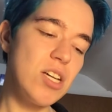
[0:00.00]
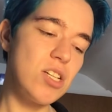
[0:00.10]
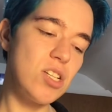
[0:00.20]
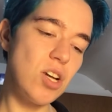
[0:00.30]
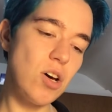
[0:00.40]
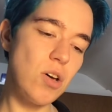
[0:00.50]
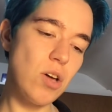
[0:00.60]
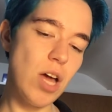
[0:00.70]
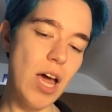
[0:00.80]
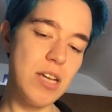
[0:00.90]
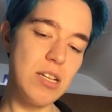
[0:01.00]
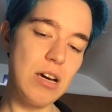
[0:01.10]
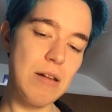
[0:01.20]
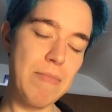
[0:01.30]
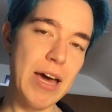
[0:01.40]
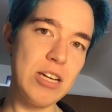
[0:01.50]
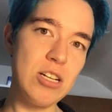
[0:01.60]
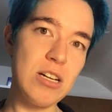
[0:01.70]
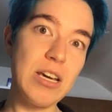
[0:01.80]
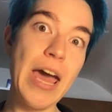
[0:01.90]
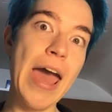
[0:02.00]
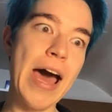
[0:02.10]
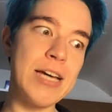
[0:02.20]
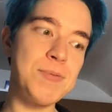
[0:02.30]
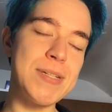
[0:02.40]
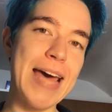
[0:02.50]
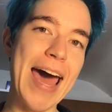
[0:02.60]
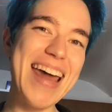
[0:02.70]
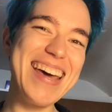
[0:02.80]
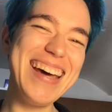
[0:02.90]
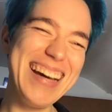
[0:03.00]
So, as you can imagine, chaos was had.